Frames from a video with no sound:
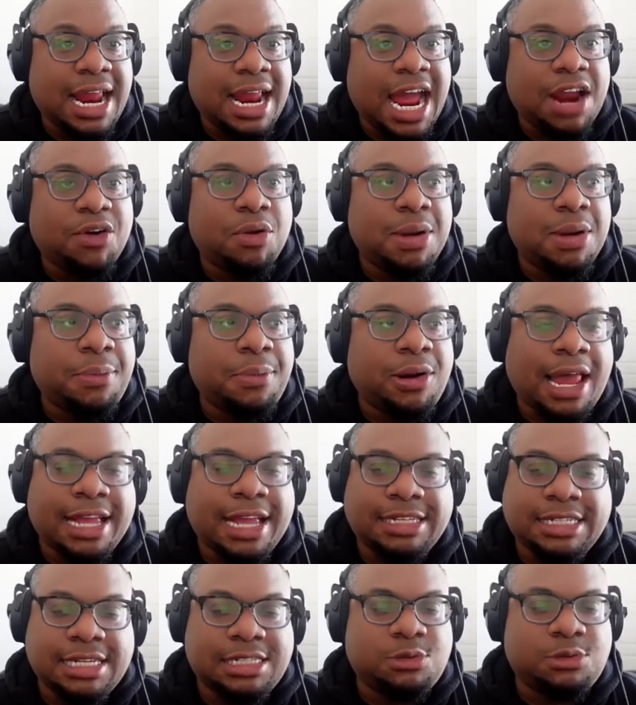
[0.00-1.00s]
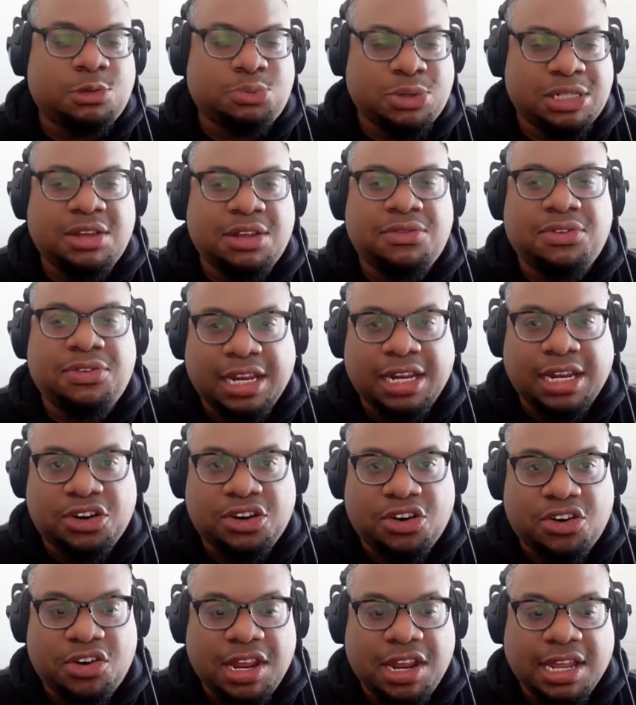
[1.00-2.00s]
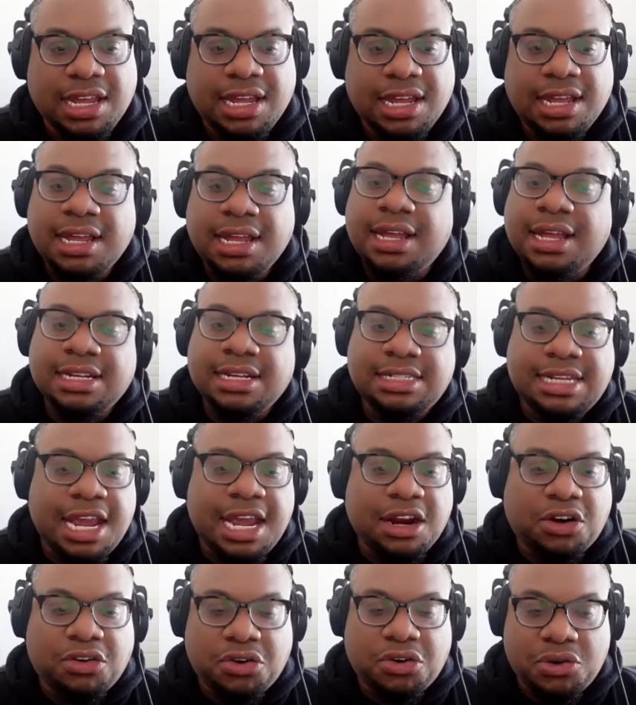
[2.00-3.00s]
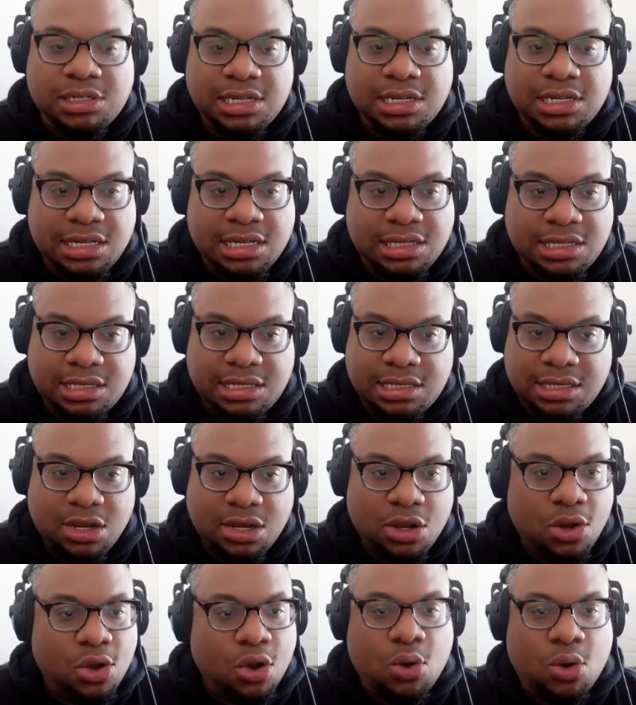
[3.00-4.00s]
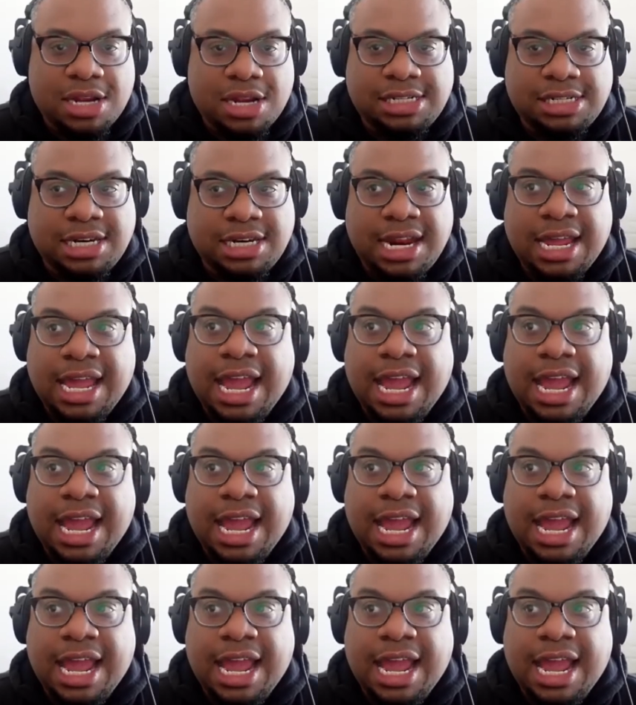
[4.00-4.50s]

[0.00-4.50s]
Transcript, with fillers: I remember like just specifically during Ted Cruz's questioning.